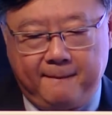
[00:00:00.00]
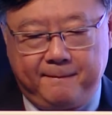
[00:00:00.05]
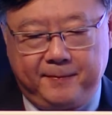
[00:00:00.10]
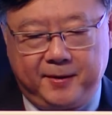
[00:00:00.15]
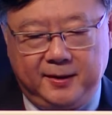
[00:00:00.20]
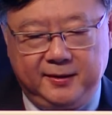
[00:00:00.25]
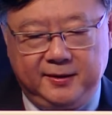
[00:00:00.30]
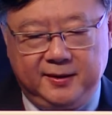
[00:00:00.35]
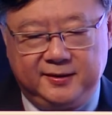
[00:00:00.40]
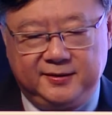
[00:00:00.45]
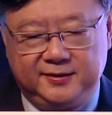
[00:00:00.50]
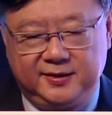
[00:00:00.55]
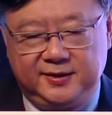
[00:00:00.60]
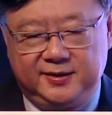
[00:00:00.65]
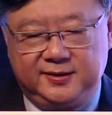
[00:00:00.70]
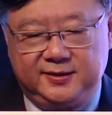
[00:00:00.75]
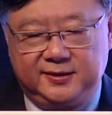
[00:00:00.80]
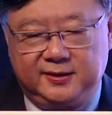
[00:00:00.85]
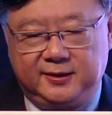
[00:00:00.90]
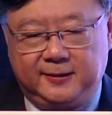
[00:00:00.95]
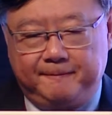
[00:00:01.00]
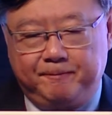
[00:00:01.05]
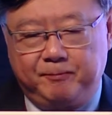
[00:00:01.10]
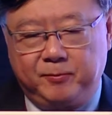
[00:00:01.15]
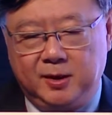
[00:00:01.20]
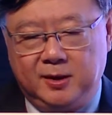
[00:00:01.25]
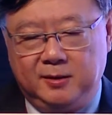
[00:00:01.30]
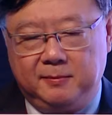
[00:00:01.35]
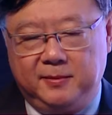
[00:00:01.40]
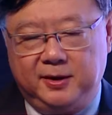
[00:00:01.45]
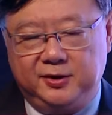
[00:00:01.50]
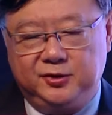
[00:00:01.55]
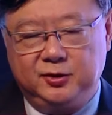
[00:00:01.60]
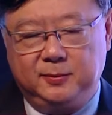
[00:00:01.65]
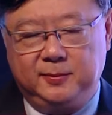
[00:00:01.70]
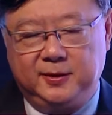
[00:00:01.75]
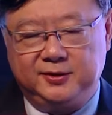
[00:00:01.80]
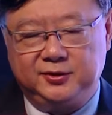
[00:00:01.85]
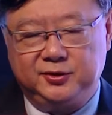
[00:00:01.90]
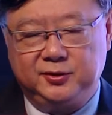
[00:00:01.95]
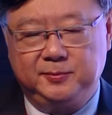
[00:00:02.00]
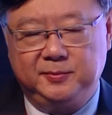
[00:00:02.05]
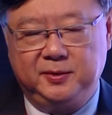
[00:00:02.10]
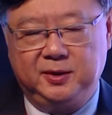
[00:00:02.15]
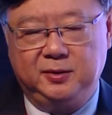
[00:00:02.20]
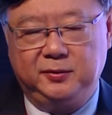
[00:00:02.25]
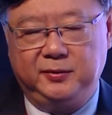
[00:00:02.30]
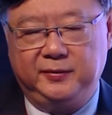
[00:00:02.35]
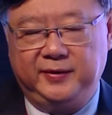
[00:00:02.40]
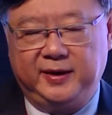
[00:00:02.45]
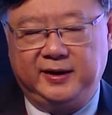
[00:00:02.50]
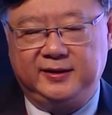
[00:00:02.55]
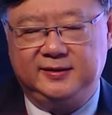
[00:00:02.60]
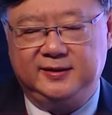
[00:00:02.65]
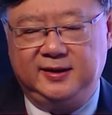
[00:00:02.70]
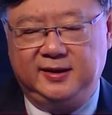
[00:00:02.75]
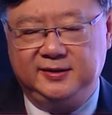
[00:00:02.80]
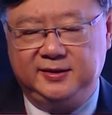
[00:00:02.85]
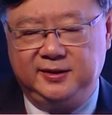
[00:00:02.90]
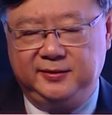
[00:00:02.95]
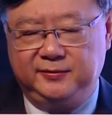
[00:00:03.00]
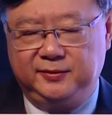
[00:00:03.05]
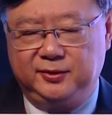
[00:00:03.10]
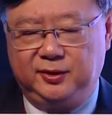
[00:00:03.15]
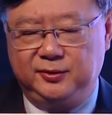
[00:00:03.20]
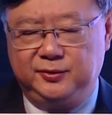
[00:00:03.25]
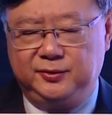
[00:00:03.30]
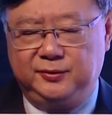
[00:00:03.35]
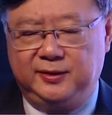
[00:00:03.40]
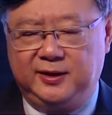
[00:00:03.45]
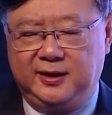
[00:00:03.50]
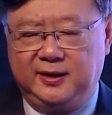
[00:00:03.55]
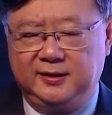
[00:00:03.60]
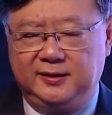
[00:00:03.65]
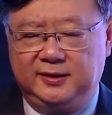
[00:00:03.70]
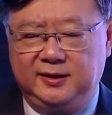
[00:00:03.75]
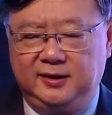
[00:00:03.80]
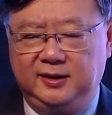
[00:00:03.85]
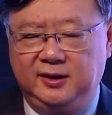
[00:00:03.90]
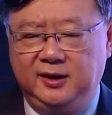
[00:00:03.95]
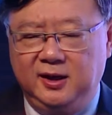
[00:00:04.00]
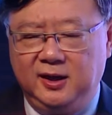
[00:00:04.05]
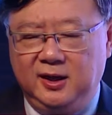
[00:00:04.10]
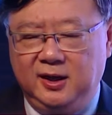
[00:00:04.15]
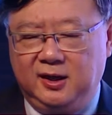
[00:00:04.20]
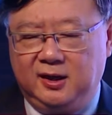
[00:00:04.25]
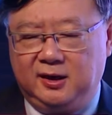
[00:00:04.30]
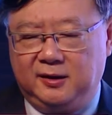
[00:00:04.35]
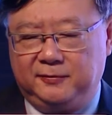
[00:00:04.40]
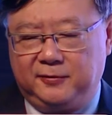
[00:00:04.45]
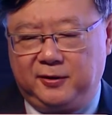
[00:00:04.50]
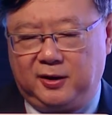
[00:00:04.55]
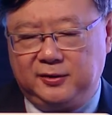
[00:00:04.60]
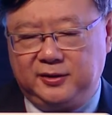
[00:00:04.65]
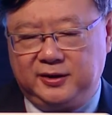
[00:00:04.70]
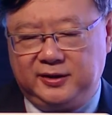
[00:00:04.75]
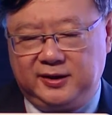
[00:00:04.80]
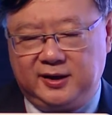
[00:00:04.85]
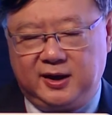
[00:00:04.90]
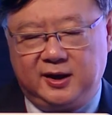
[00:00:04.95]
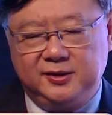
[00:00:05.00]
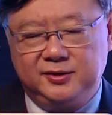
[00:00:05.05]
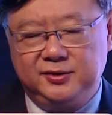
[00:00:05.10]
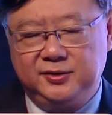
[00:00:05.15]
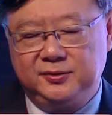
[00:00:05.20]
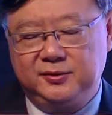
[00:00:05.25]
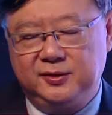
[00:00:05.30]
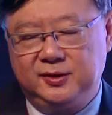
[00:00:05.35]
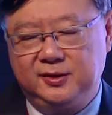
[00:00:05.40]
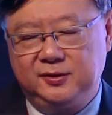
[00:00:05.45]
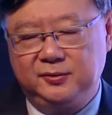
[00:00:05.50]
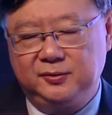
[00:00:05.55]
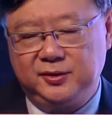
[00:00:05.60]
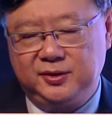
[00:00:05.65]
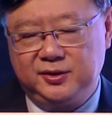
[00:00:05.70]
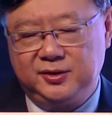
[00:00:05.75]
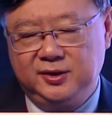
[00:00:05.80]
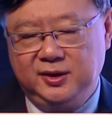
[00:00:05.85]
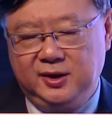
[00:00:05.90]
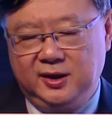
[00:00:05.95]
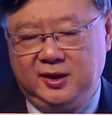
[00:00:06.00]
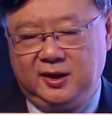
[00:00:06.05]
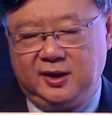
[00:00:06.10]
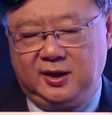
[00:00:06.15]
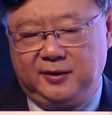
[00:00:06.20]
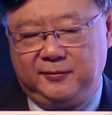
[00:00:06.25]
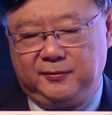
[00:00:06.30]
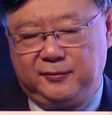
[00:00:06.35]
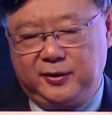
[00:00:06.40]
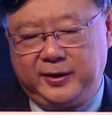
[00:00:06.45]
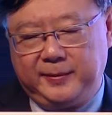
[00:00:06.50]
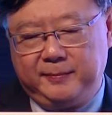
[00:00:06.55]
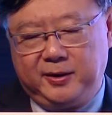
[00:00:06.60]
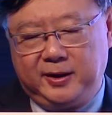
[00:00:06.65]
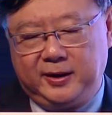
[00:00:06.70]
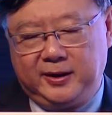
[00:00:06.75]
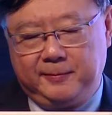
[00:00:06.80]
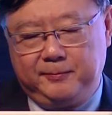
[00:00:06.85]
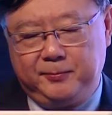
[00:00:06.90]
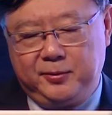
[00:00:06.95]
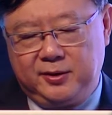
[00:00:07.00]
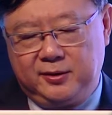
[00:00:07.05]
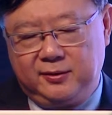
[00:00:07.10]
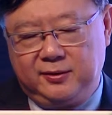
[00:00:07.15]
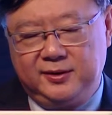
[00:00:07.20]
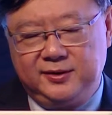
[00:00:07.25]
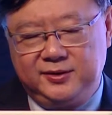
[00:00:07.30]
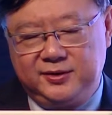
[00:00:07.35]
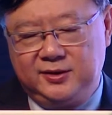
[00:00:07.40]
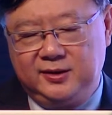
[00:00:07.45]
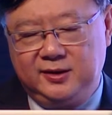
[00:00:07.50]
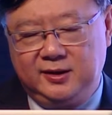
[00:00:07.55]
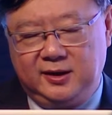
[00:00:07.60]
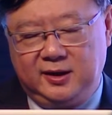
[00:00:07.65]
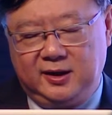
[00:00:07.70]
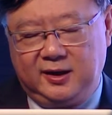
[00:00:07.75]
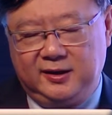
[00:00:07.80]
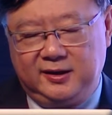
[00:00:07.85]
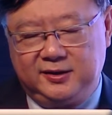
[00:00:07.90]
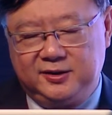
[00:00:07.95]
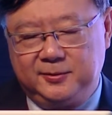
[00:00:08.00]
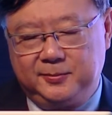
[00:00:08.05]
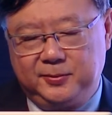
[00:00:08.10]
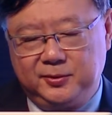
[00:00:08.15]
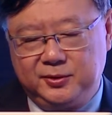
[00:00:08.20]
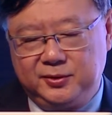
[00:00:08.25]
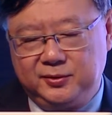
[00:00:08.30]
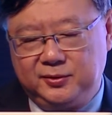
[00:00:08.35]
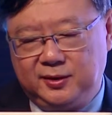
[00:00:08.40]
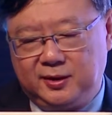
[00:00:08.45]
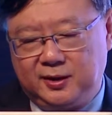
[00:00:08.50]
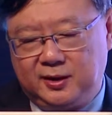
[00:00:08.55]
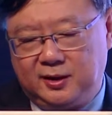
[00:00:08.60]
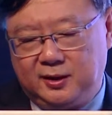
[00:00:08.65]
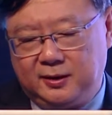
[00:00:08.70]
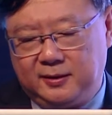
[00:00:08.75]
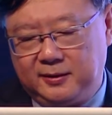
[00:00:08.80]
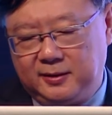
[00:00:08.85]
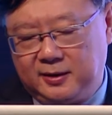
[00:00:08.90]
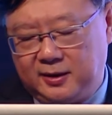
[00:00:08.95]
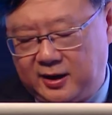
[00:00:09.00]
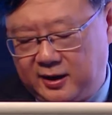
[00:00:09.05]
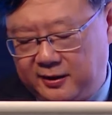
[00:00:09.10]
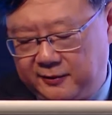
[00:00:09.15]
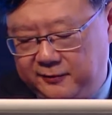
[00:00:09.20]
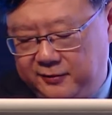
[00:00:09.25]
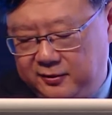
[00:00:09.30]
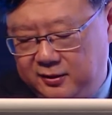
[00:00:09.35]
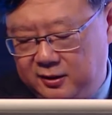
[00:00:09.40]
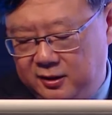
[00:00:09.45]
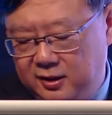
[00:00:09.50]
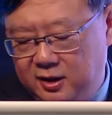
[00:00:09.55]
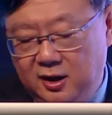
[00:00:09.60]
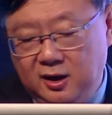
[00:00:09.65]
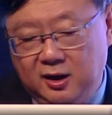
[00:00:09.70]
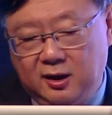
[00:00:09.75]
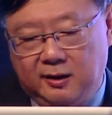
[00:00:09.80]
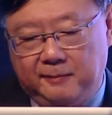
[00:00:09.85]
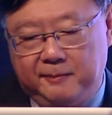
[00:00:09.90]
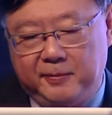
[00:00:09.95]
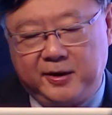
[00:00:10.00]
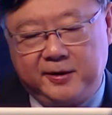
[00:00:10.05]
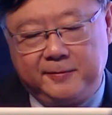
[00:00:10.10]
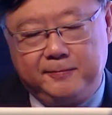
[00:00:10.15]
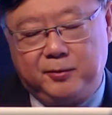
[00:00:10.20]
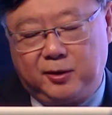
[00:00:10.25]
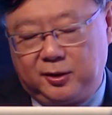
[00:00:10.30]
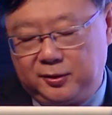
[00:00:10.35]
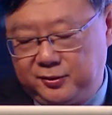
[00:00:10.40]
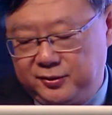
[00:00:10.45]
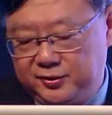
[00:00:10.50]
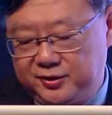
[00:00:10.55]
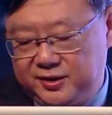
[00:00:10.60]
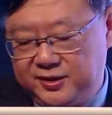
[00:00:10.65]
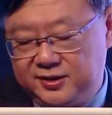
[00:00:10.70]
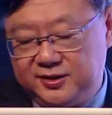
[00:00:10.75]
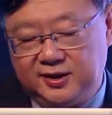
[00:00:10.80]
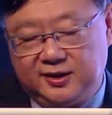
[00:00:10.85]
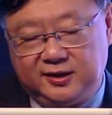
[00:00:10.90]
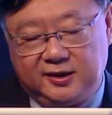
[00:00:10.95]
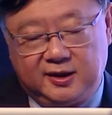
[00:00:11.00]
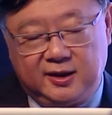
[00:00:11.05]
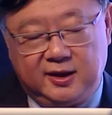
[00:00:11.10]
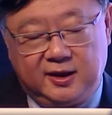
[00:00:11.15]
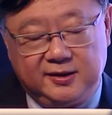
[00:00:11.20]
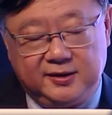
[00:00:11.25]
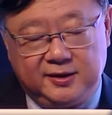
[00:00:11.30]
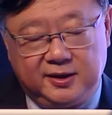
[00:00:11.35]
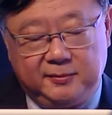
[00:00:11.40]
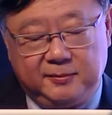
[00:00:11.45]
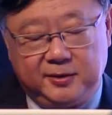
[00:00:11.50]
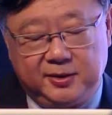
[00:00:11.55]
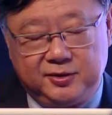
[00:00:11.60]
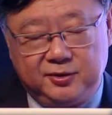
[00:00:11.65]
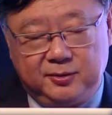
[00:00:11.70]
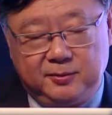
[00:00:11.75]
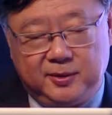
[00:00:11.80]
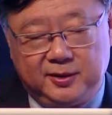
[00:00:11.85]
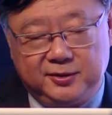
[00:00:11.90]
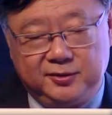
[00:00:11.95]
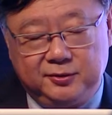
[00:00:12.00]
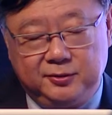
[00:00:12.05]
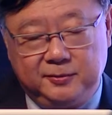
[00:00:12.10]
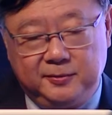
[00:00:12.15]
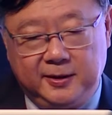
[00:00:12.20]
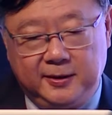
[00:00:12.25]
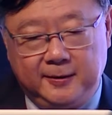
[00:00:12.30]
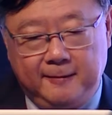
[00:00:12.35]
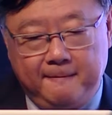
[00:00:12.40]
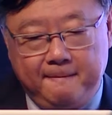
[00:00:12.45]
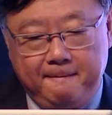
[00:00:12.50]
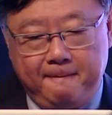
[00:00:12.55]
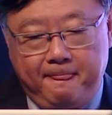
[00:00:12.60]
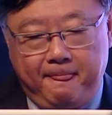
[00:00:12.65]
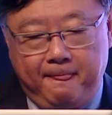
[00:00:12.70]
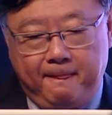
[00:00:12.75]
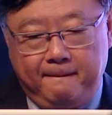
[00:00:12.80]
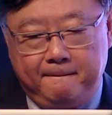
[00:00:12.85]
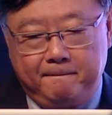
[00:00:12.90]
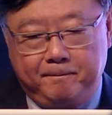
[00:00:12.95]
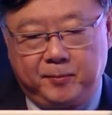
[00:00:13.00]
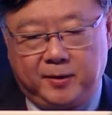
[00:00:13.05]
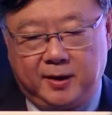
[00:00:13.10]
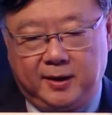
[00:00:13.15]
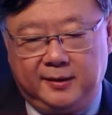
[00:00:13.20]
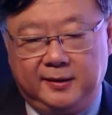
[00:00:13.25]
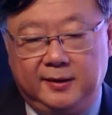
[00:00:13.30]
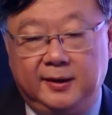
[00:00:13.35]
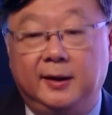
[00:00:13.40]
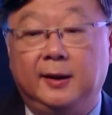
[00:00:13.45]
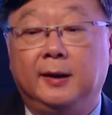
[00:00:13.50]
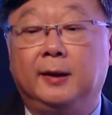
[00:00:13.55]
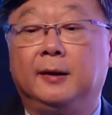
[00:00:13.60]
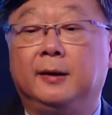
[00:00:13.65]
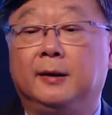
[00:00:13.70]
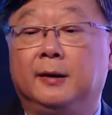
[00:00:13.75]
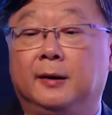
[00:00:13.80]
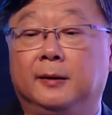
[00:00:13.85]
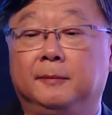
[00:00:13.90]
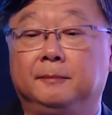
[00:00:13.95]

Then there's this medulloblastoma with extensive nodularity found in young children, which have grape-like appearance, and they're supposed to have a better prognosis than the classic medulloblastoma. And then,